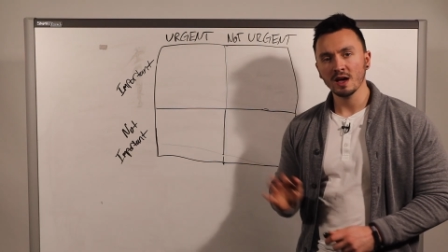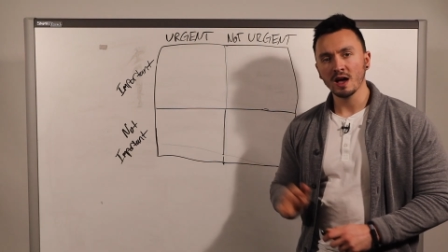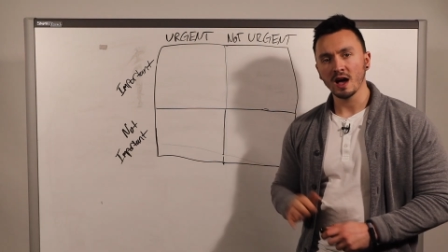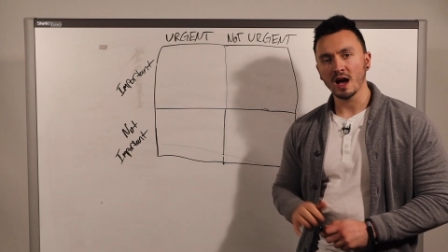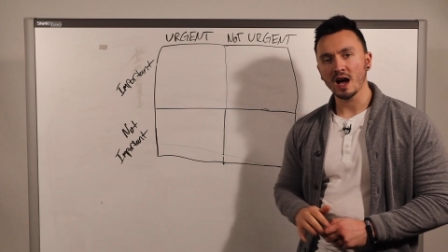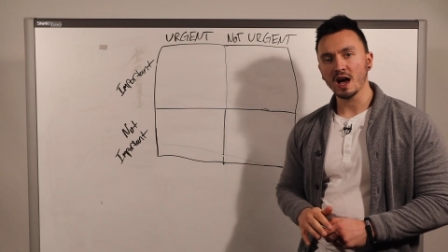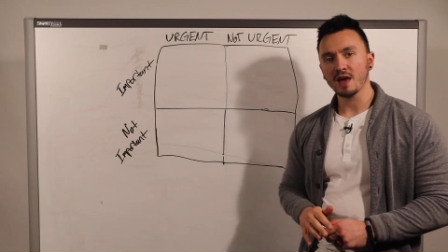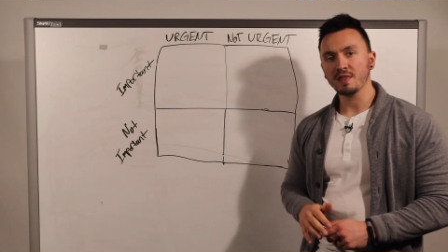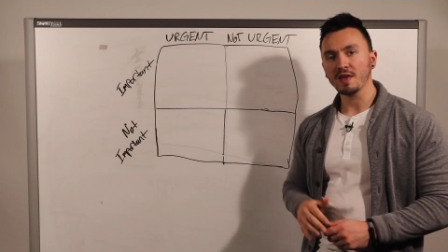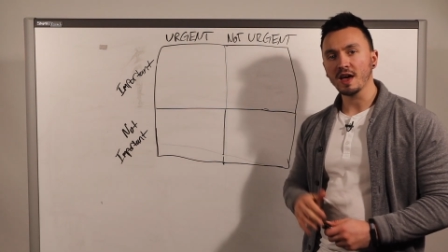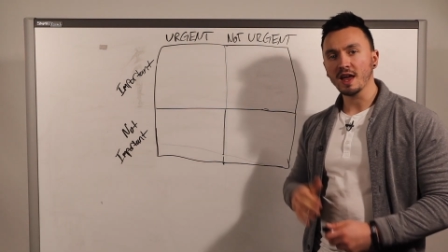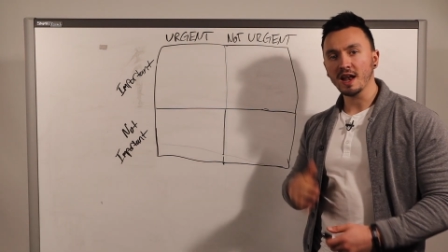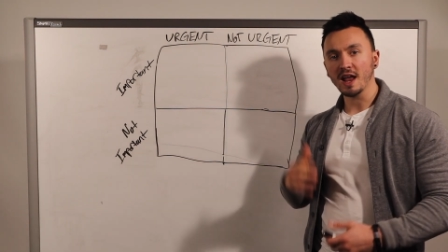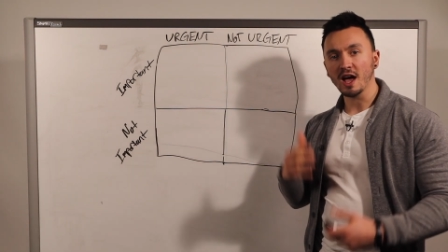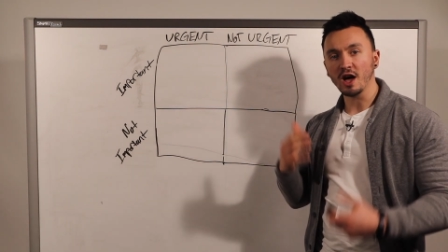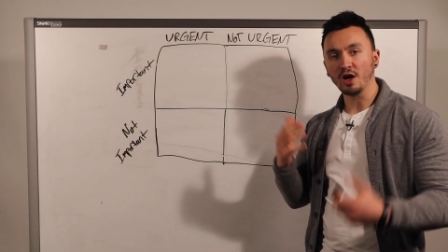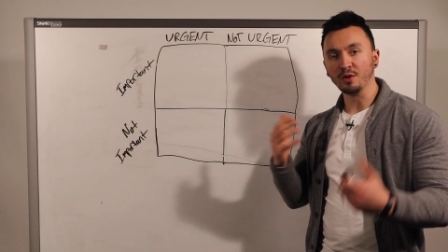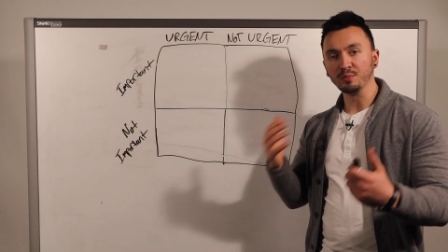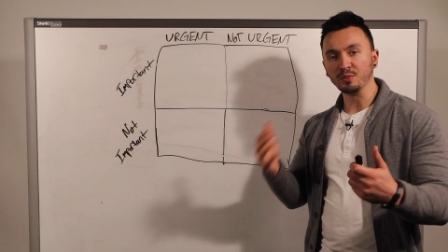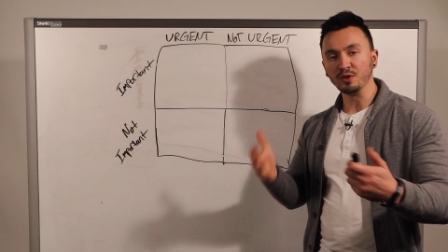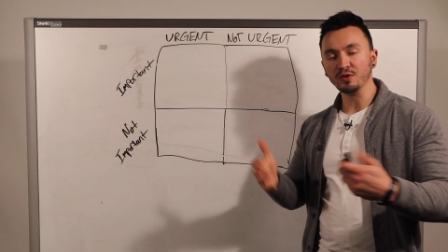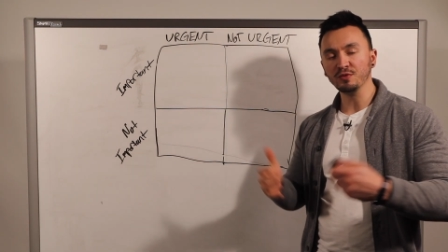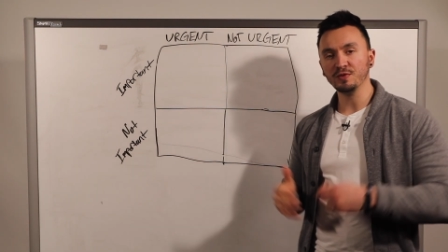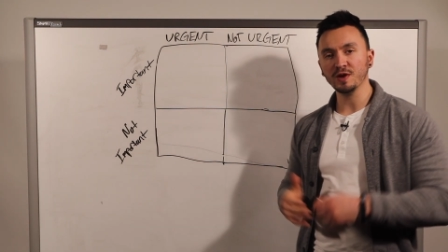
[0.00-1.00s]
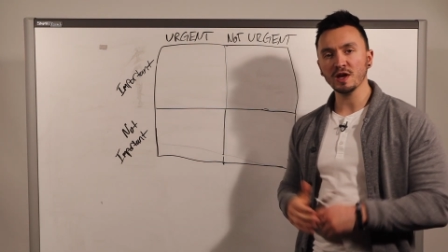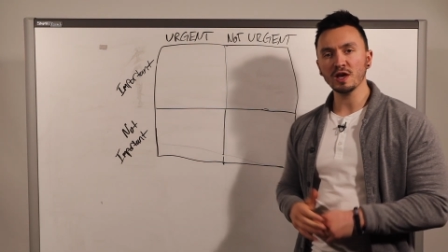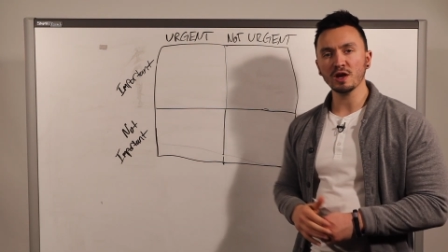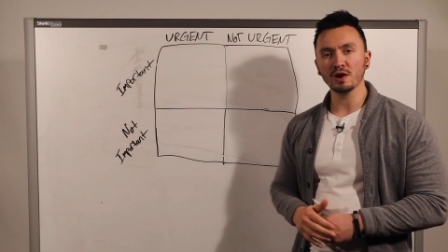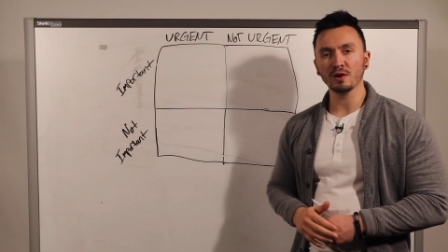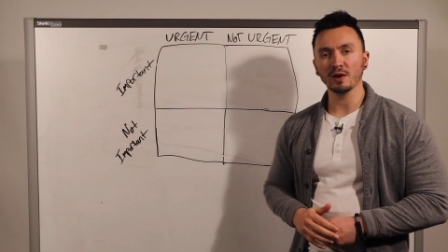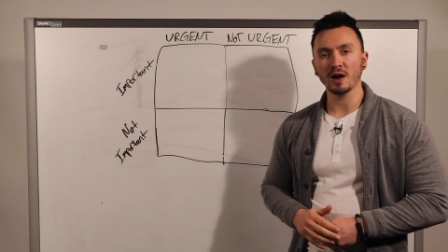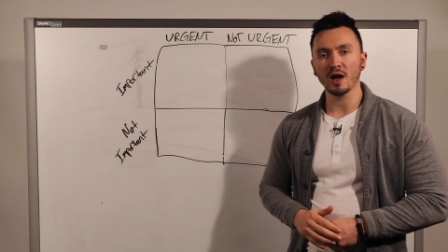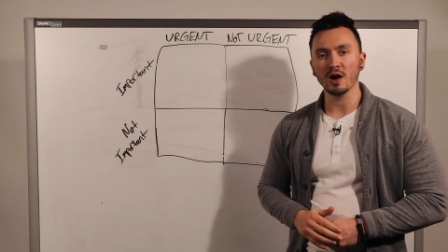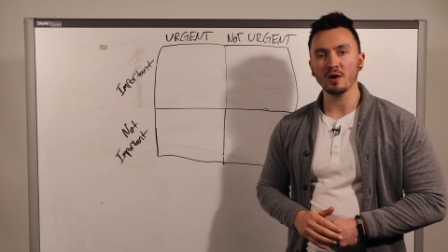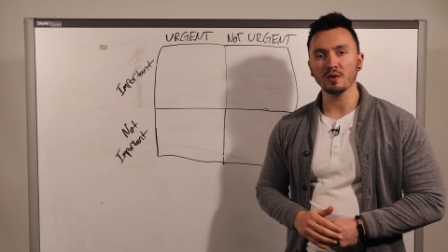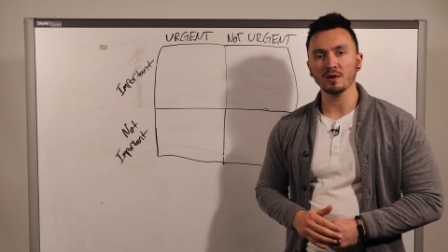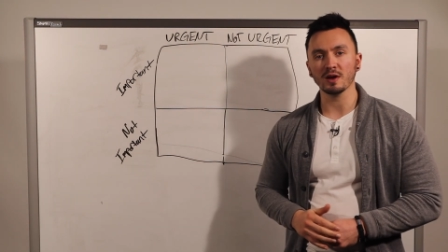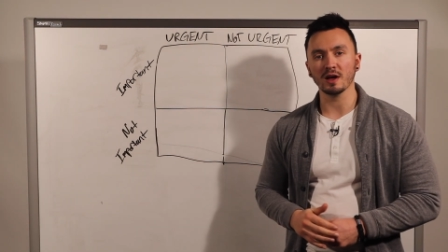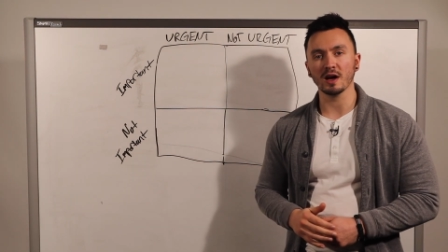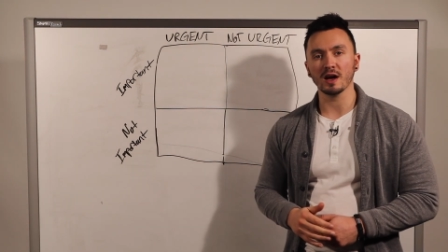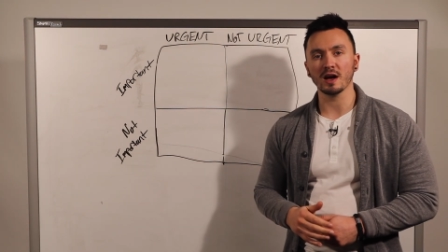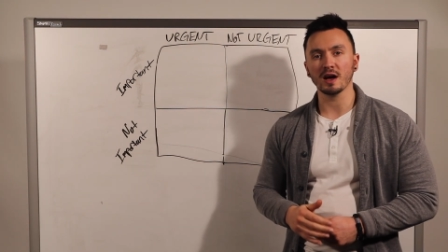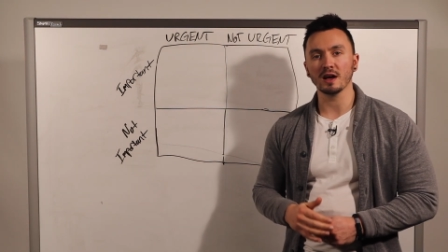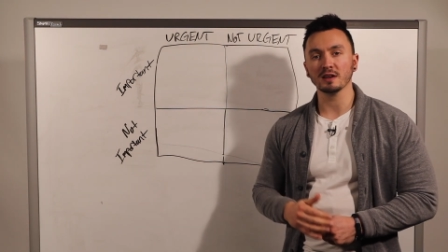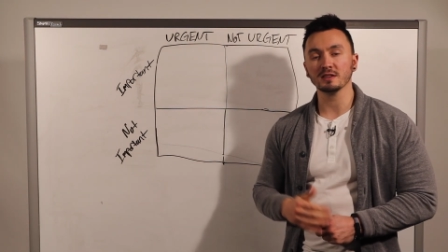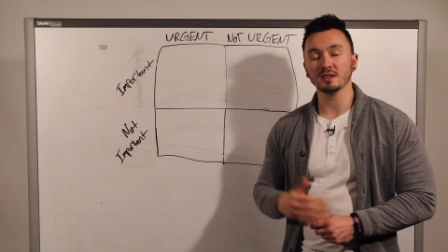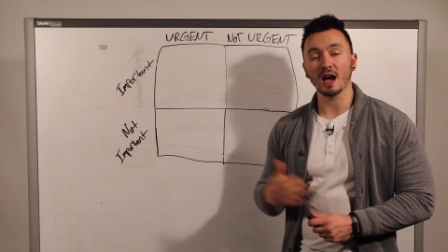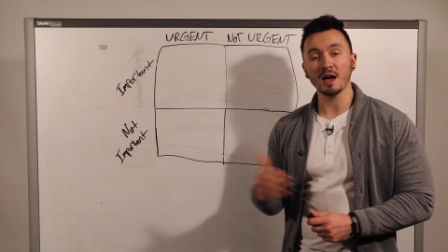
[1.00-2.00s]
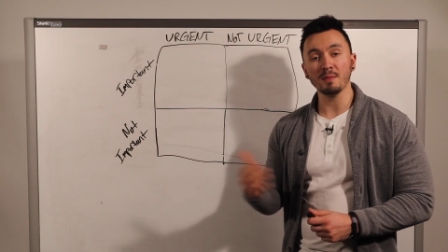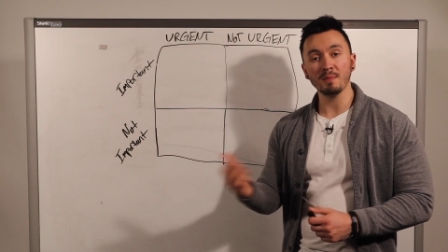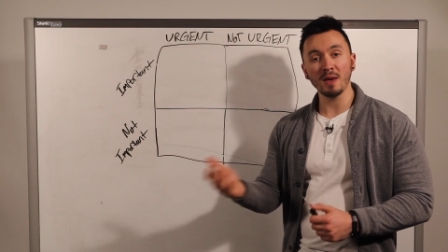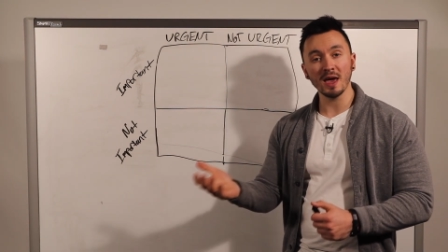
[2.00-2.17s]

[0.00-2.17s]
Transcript: that help you figure out time